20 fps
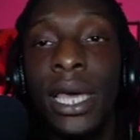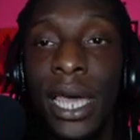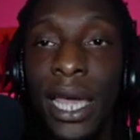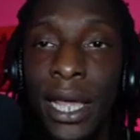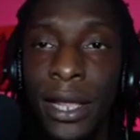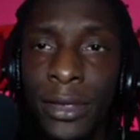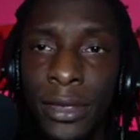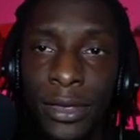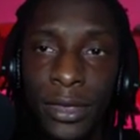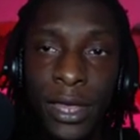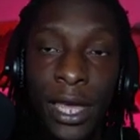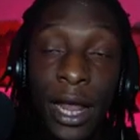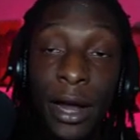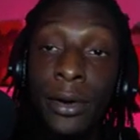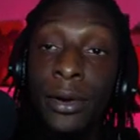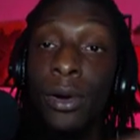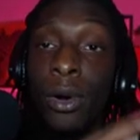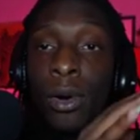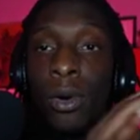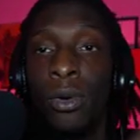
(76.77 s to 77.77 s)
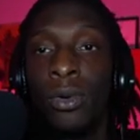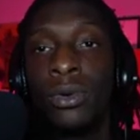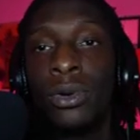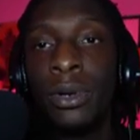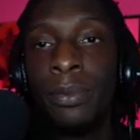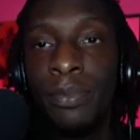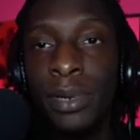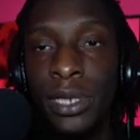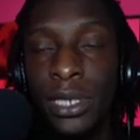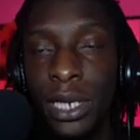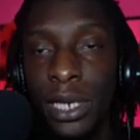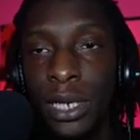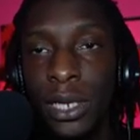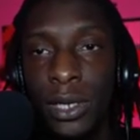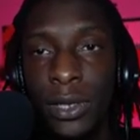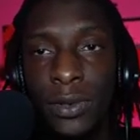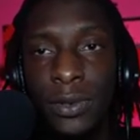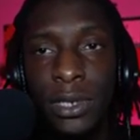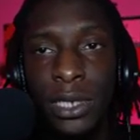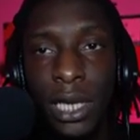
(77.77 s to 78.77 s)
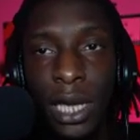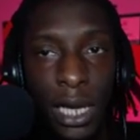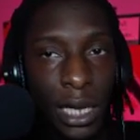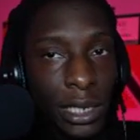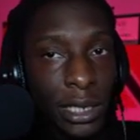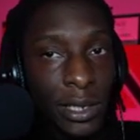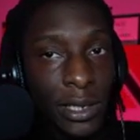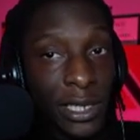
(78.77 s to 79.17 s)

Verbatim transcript: in their own particular use case.